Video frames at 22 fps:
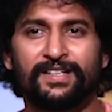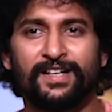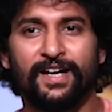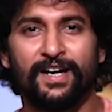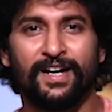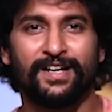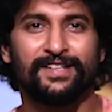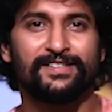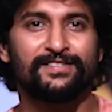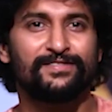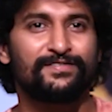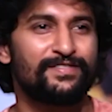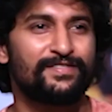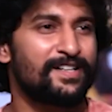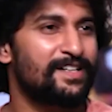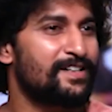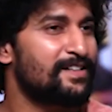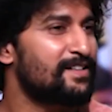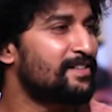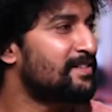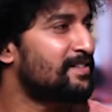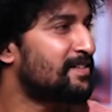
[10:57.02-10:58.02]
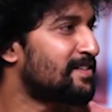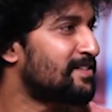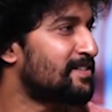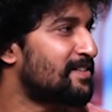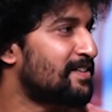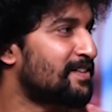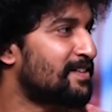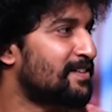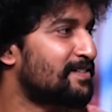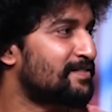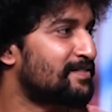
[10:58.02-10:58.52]
as a friend, I
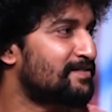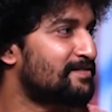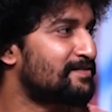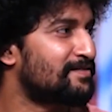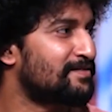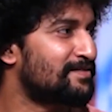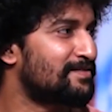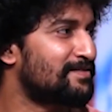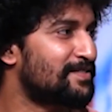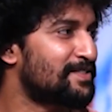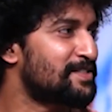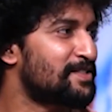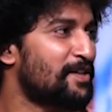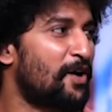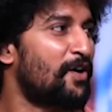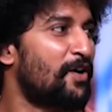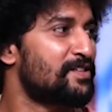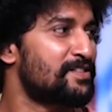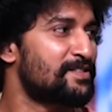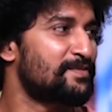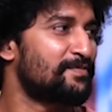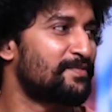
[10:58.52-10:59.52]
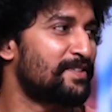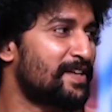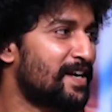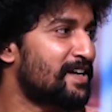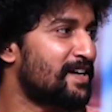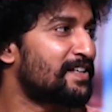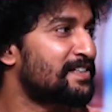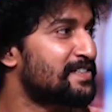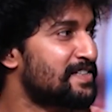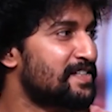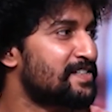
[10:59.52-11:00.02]
think it was awesome. We
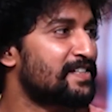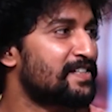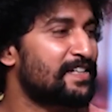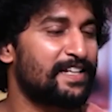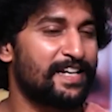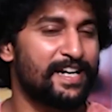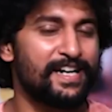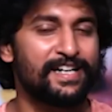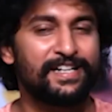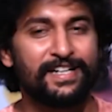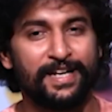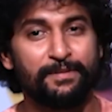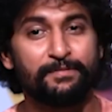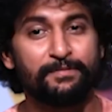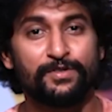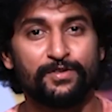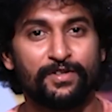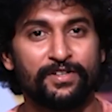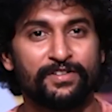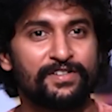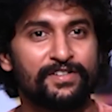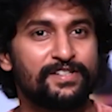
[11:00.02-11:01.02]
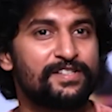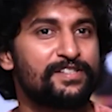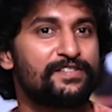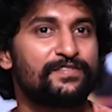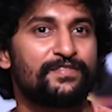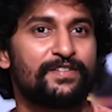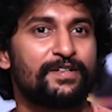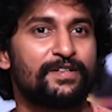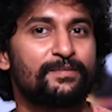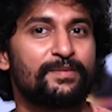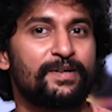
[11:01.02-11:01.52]
had such a great time shooting with this
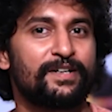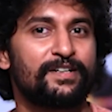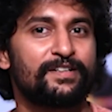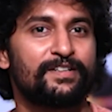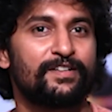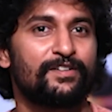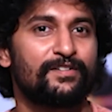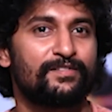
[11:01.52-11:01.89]
film, and you're